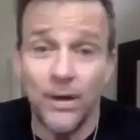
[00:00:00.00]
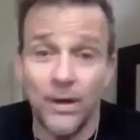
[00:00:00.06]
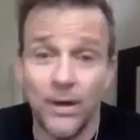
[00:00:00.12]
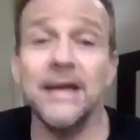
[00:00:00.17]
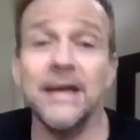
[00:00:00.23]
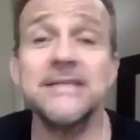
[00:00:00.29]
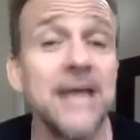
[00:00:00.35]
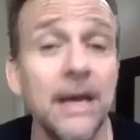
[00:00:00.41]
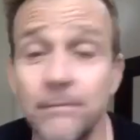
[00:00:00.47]

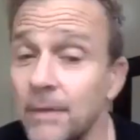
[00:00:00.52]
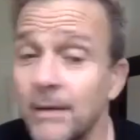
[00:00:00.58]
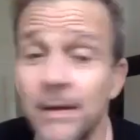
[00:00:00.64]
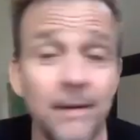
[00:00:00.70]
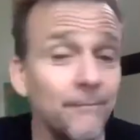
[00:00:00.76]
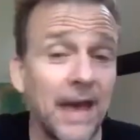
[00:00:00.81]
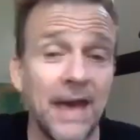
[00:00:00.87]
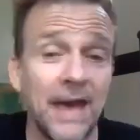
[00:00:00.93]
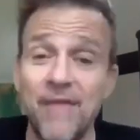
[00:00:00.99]
Exactly.
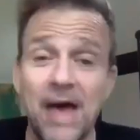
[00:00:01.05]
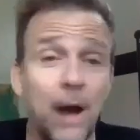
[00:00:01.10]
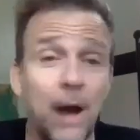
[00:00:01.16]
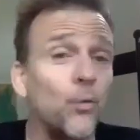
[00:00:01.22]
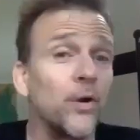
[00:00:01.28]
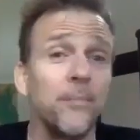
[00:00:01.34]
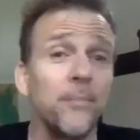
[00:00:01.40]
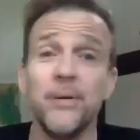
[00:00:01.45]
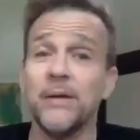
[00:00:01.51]
And that
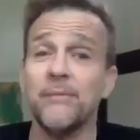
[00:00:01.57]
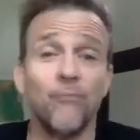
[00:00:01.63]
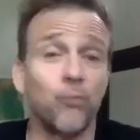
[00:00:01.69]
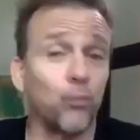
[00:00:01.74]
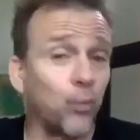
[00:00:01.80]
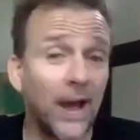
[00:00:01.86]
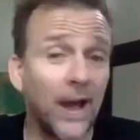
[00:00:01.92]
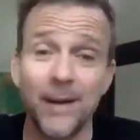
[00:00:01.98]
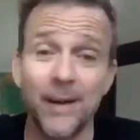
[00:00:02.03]
would have been
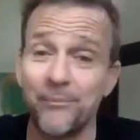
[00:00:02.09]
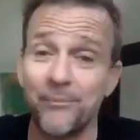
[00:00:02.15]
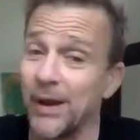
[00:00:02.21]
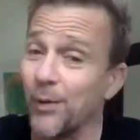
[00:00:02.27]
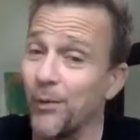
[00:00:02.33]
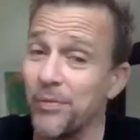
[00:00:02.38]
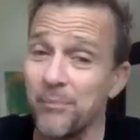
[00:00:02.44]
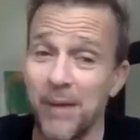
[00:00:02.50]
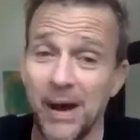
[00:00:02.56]
right up there
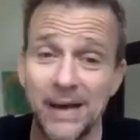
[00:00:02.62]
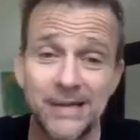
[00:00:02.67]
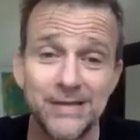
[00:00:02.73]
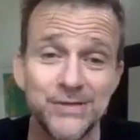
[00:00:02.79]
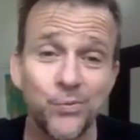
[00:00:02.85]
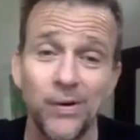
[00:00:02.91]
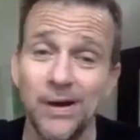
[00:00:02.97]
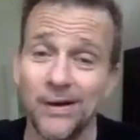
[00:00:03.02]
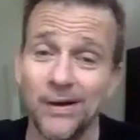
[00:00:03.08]
with mine as
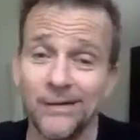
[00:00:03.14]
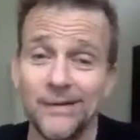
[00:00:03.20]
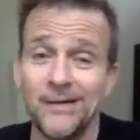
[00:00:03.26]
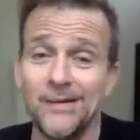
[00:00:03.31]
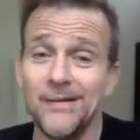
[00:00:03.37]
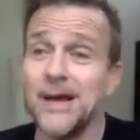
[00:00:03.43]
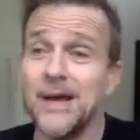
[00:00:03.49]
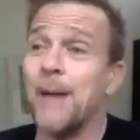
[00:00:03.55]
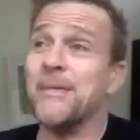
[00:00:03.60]
well.
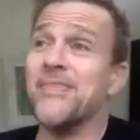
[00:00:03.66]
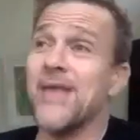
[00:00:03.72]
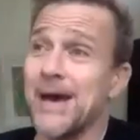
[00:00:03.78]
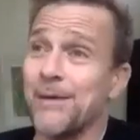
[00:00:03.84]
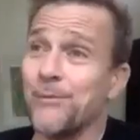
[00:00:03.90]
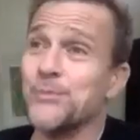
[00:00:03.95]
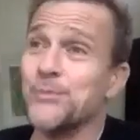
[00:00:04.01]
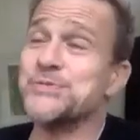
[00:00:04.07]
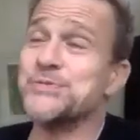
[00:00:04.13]
I mean,
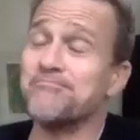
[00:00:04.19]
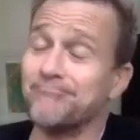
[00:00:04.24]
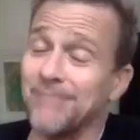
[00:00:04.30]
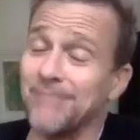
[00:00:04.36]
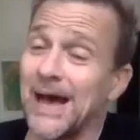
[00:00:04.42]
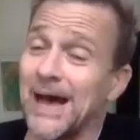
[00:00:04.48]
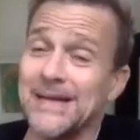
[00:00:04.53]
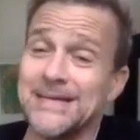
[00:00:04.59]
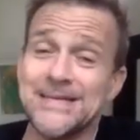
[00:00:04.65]
that was,
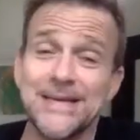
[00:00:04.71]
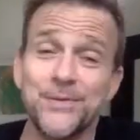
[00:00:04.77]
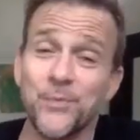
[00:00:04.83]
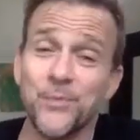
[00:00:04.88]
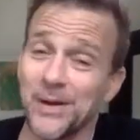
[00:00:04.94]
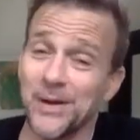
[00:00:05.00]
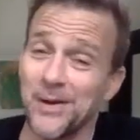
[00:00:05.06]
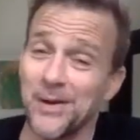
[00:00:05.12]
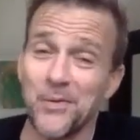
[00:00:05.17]
I didn't
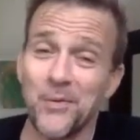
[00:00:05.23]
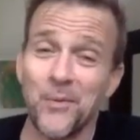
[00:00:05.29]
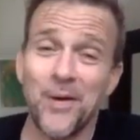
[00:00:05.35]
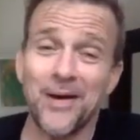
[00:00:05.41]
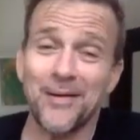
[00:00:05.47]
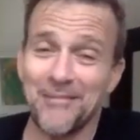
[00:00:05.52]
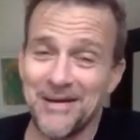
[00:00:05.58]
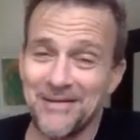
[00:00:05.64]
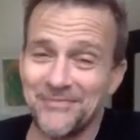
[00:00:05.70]
want to go in the
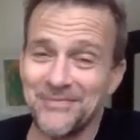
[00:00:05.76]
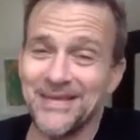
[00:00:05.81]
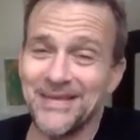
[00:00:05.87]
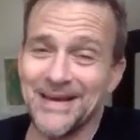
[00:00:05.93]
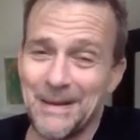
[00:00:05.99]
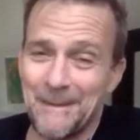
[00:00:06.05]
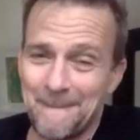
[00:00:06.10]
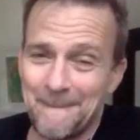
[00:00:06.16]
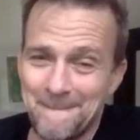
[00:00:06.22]
water after
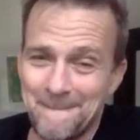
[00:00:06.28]
that.